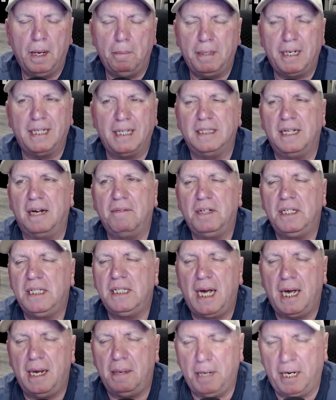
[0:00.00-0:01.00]
because every
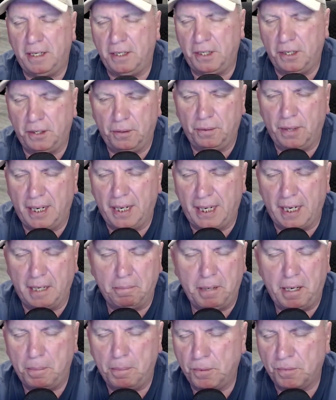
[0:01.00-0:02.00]
time I do, I get
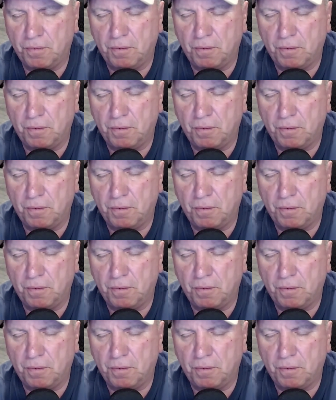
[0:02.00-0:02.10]
people